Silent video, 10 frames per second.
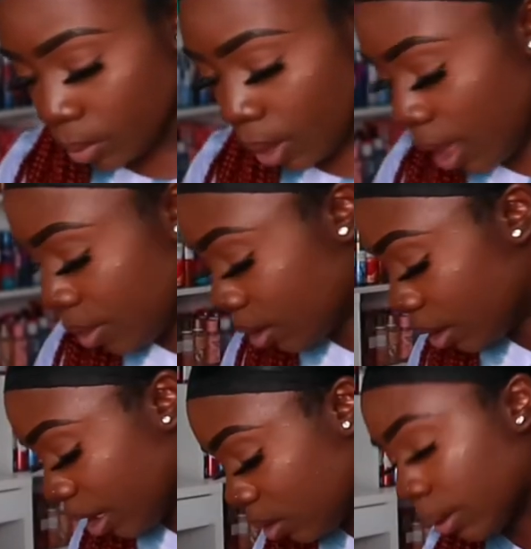and then the
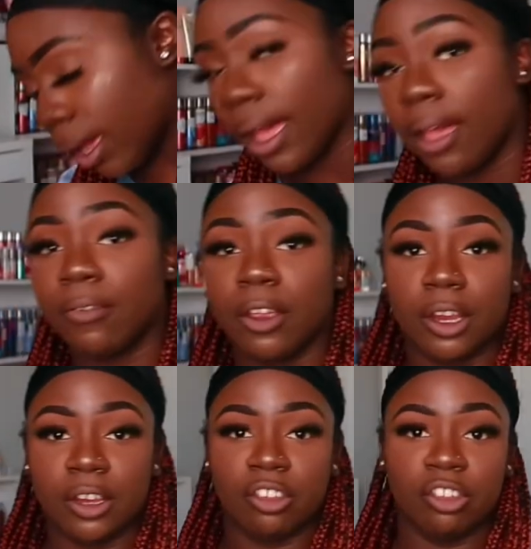next one I have here
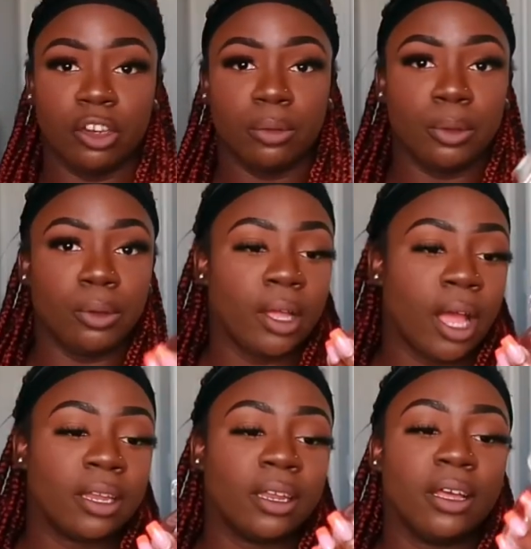is Sheer Beauty.
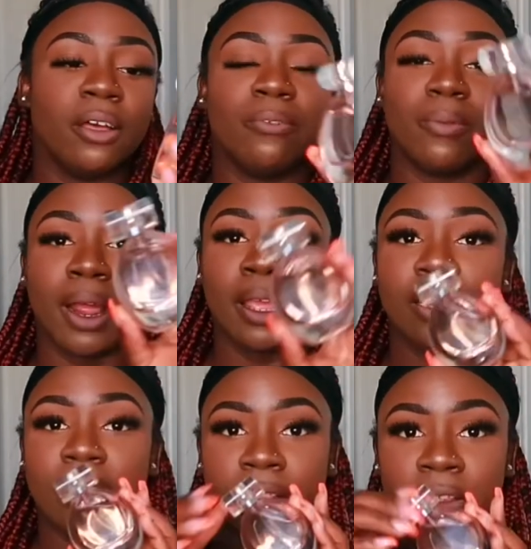I love when I get
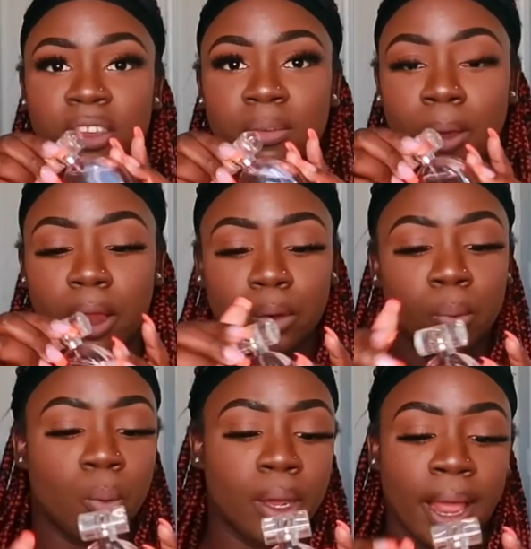like these smaller
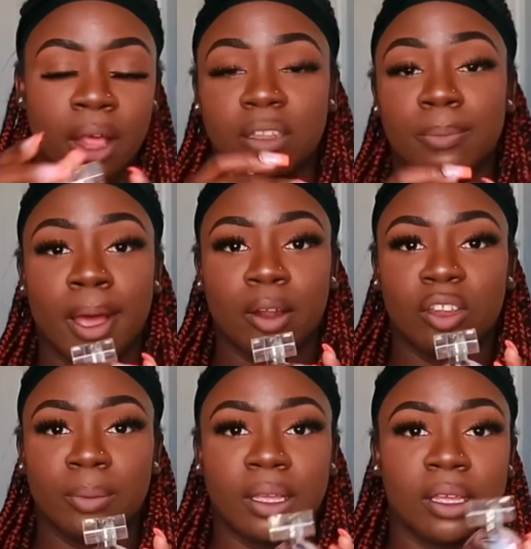one ounce
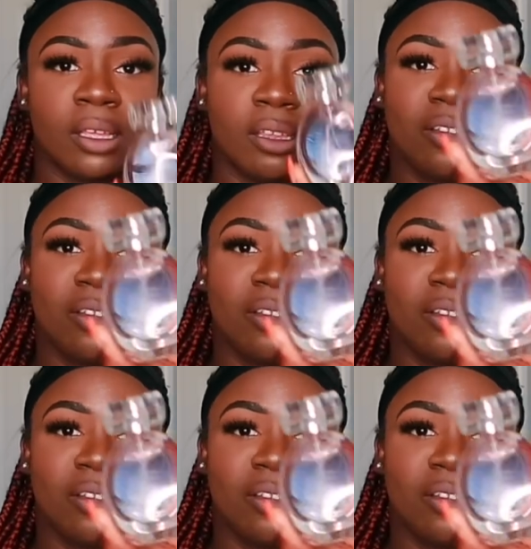bottles because